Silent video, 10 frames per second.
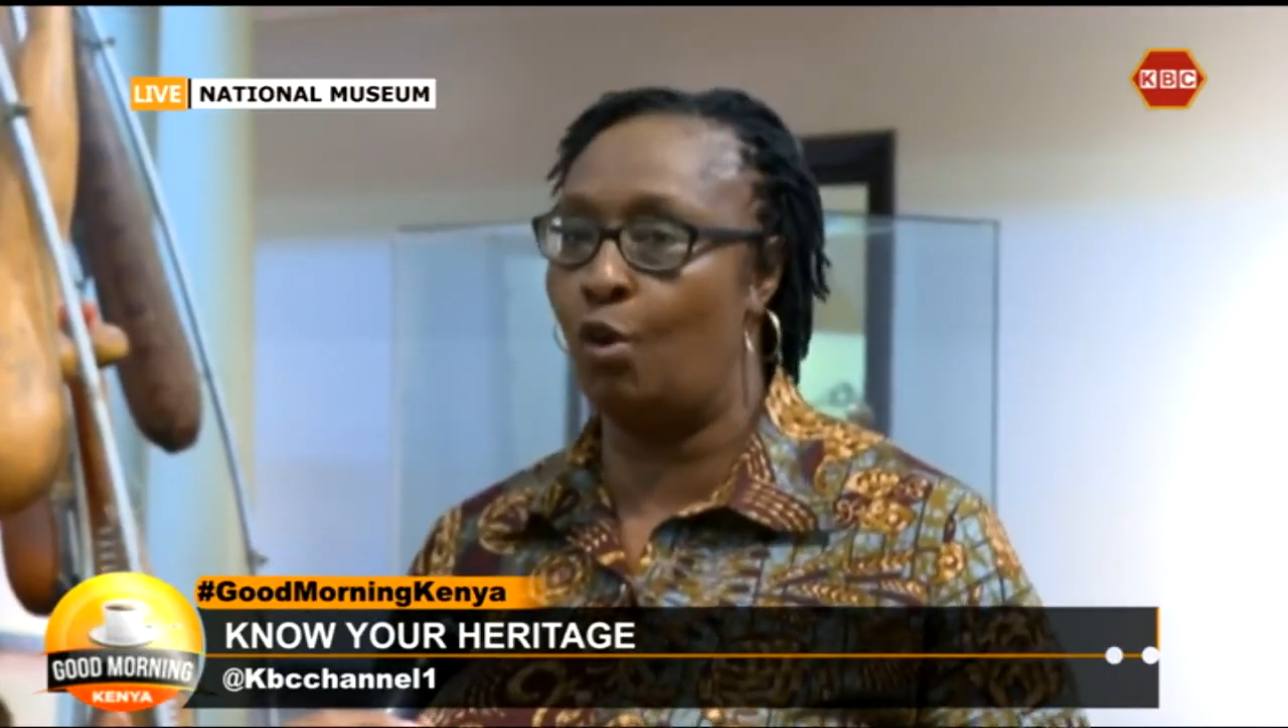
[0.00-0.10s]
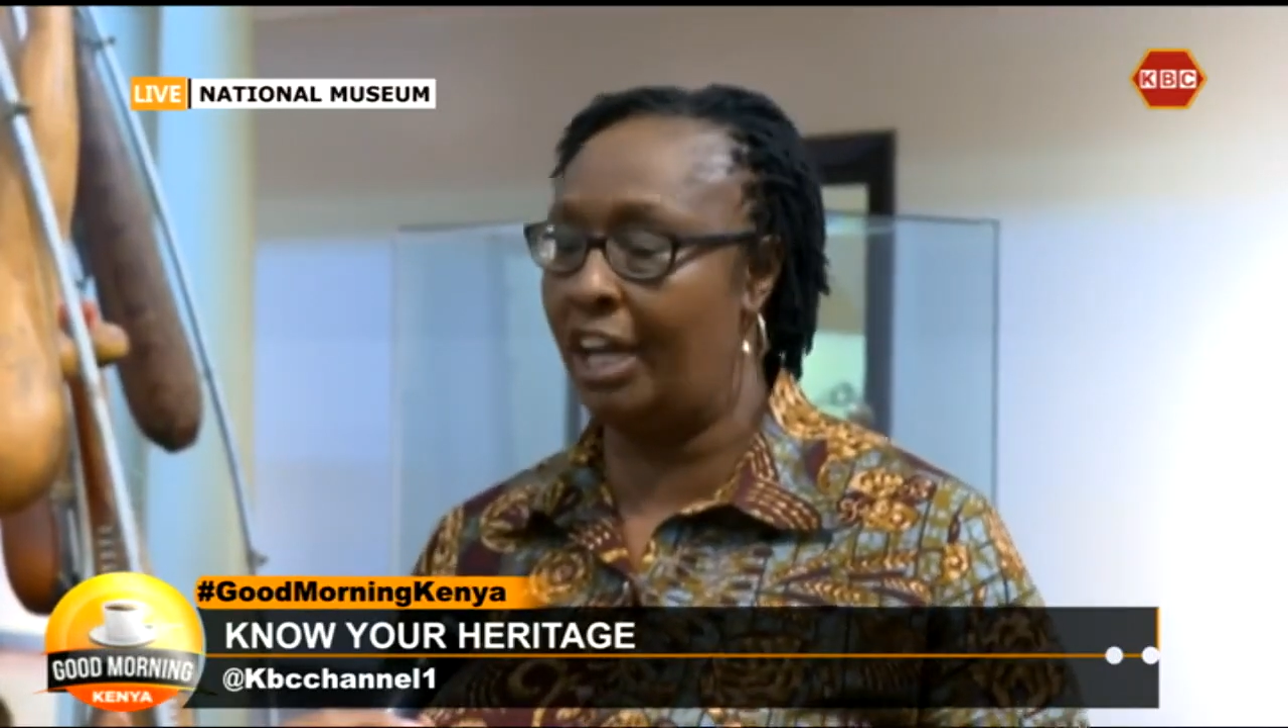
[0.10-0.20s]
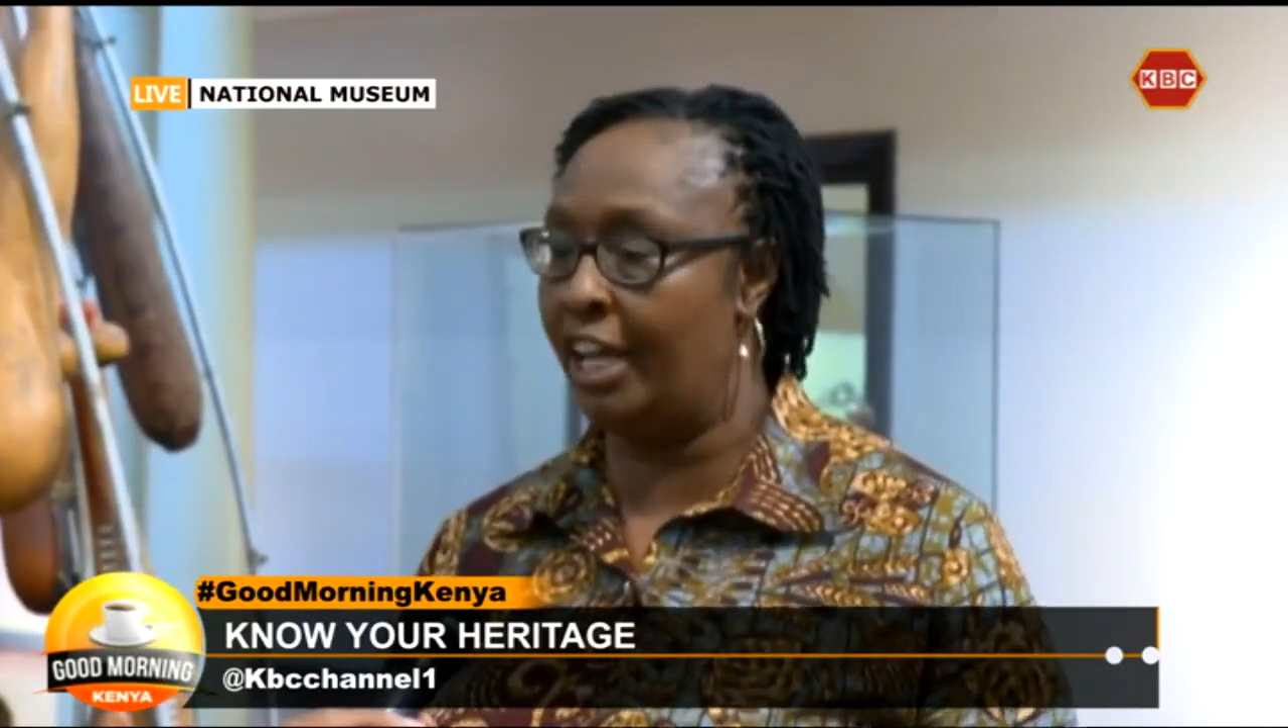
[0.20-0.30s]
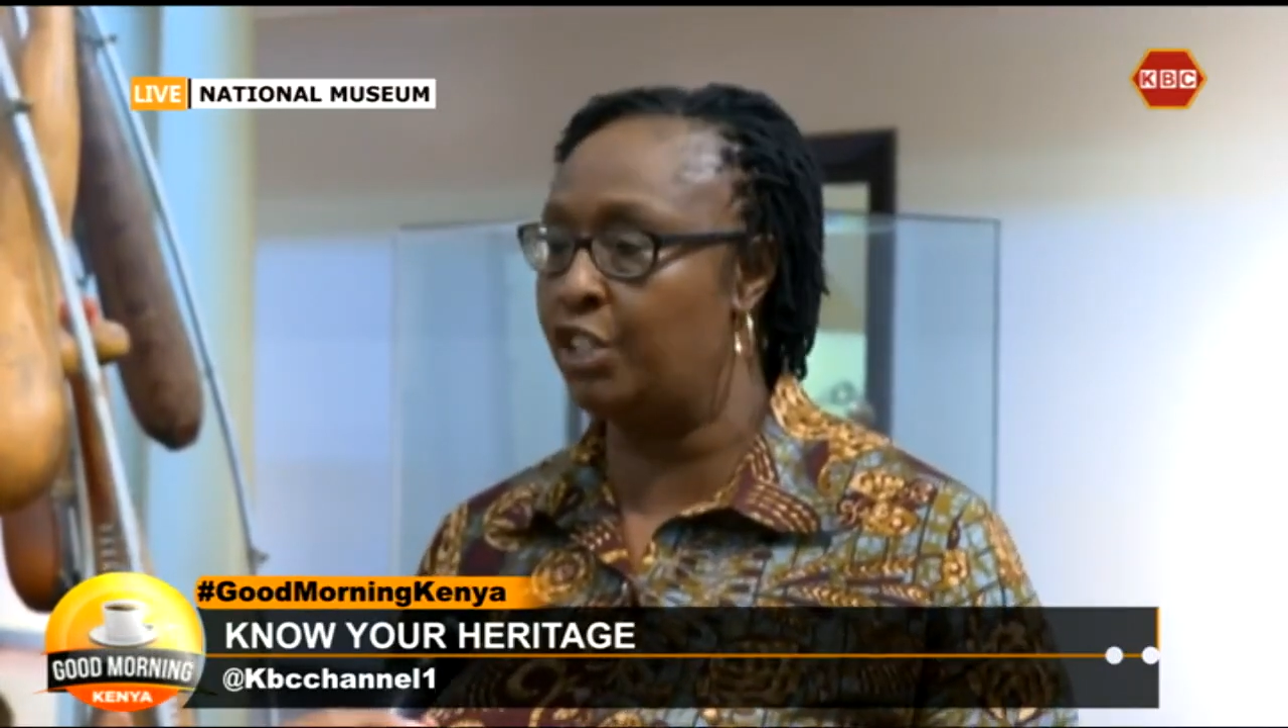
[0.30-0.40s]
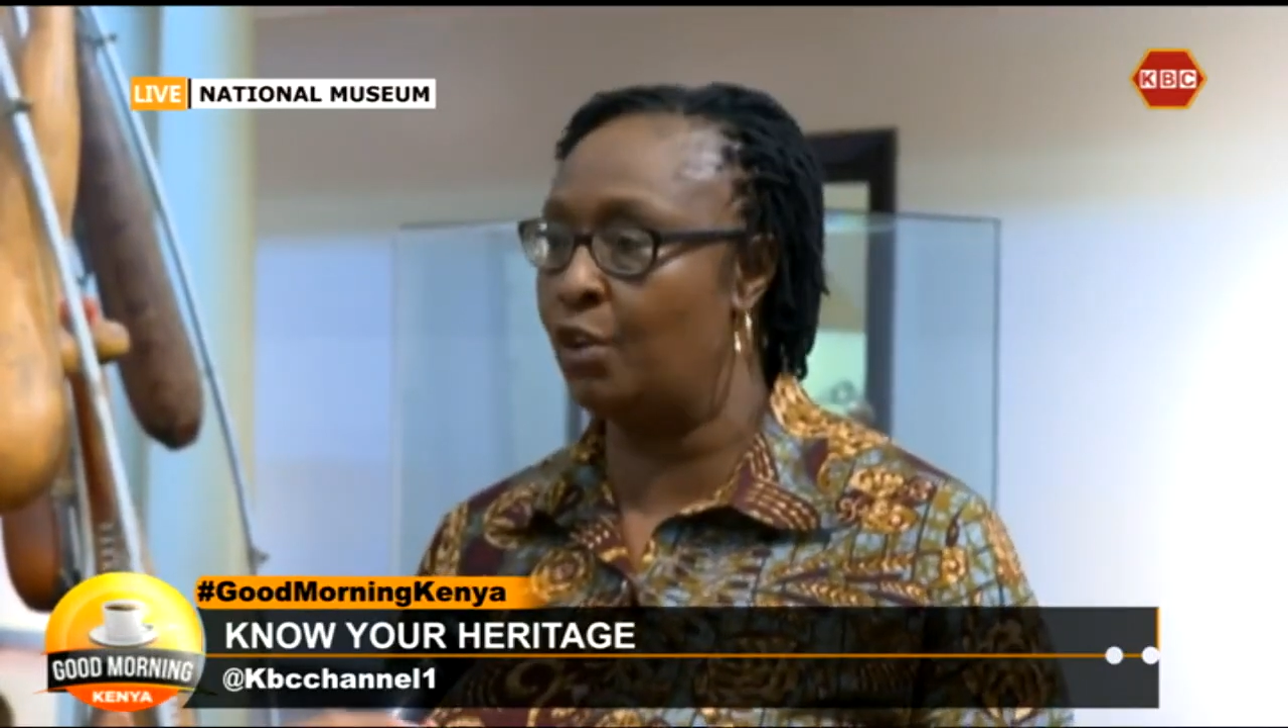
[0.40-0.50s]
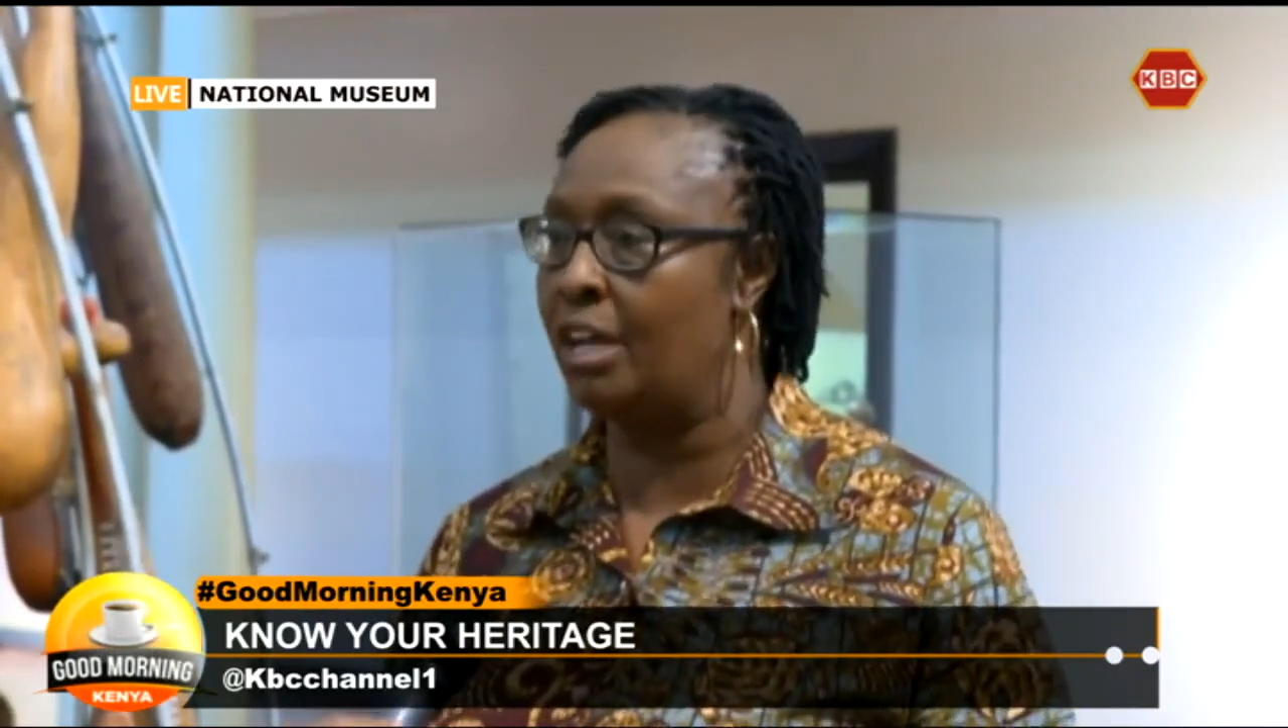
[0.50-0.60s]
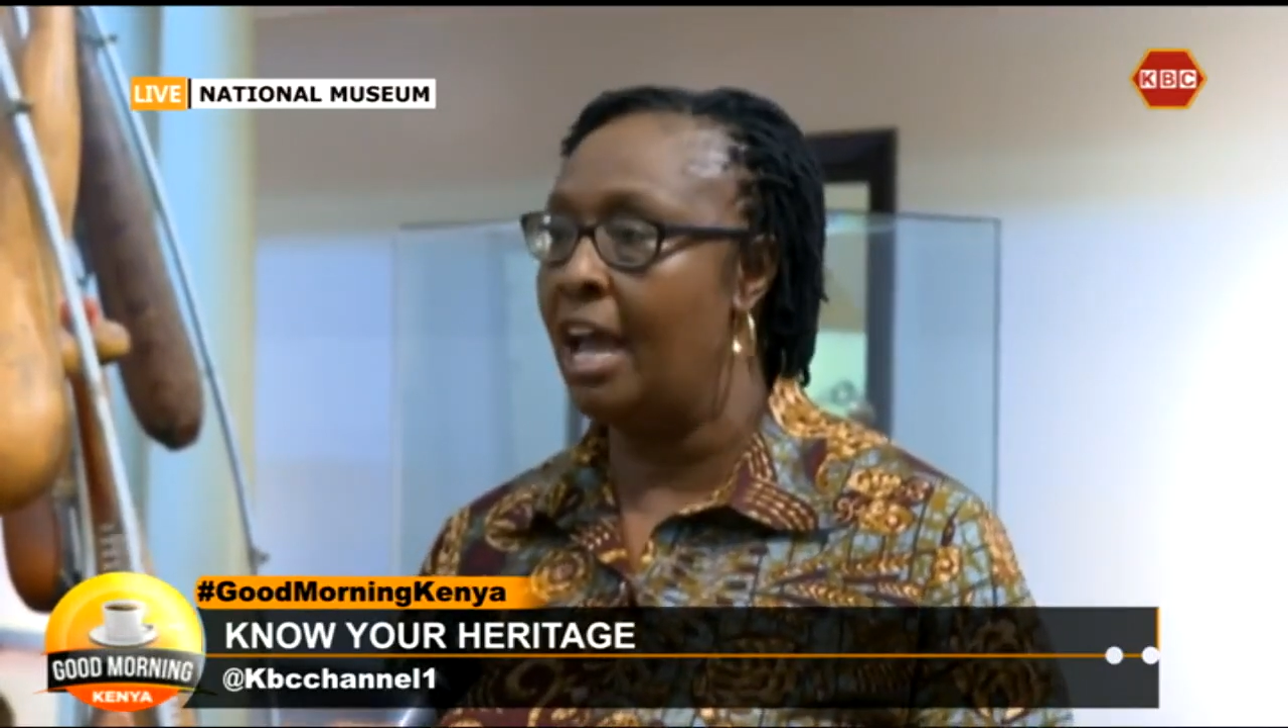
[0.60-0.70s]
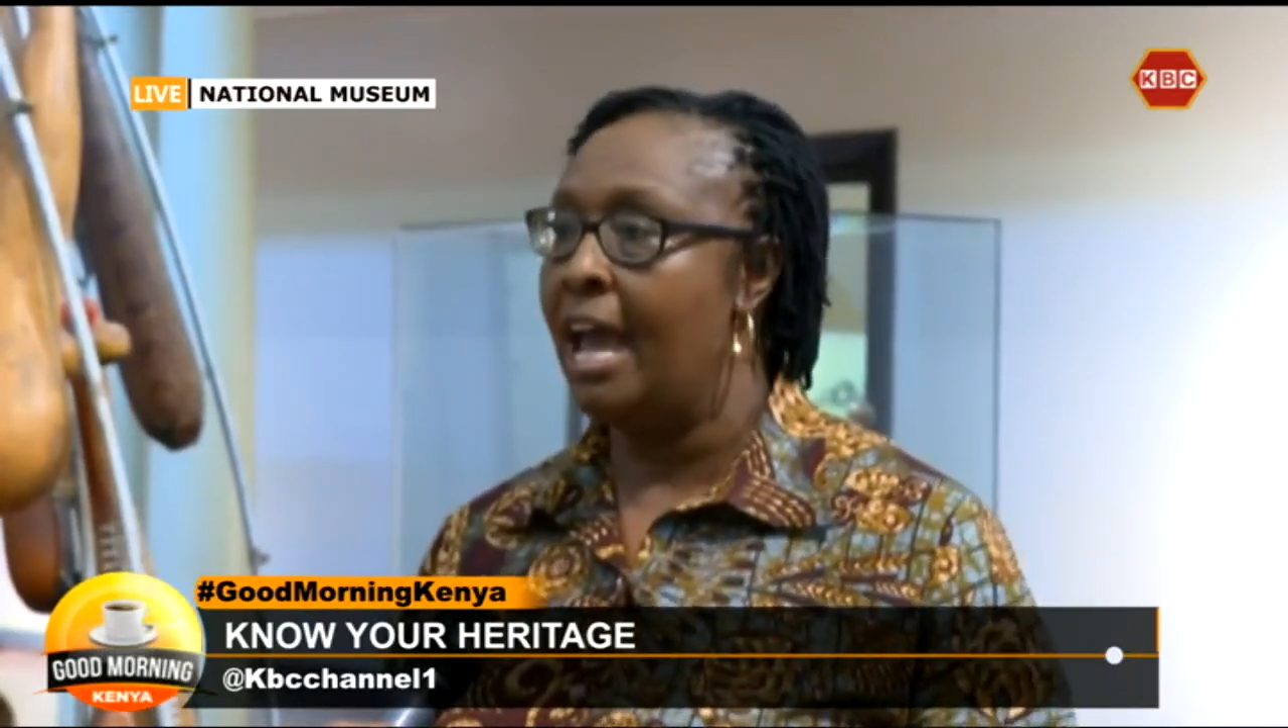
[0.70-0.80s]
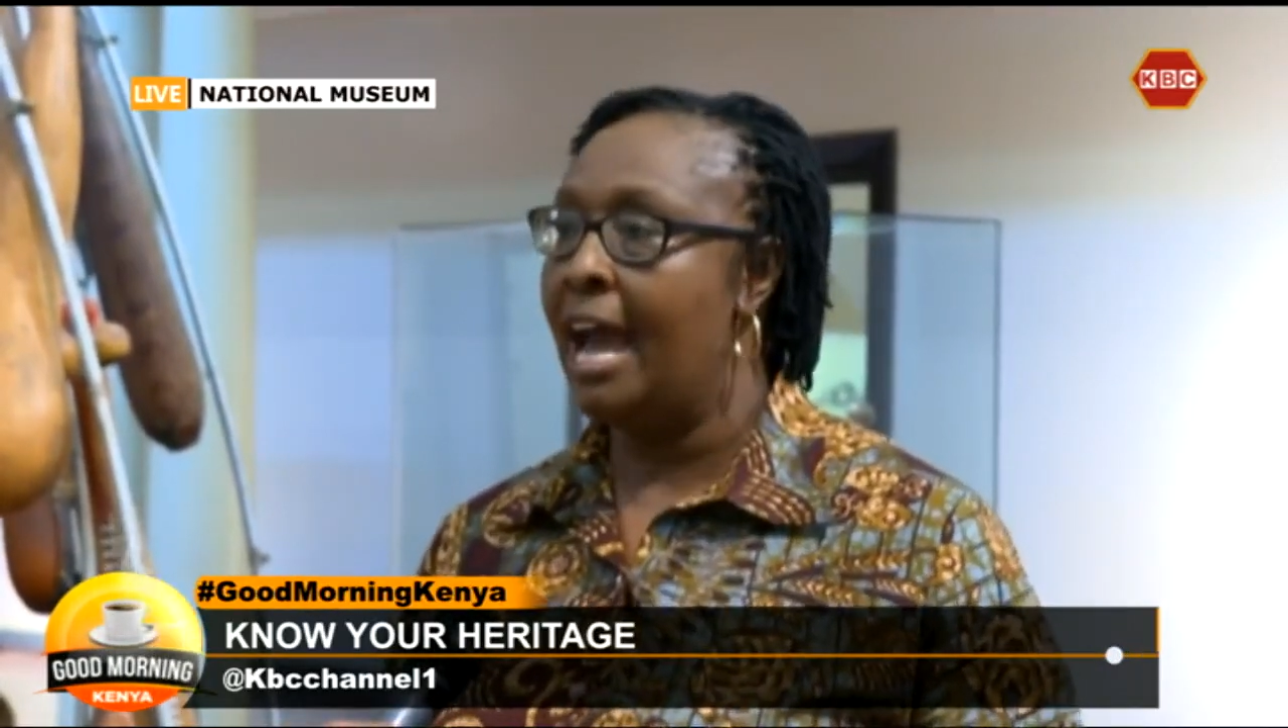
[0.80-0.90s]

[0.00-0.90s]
collection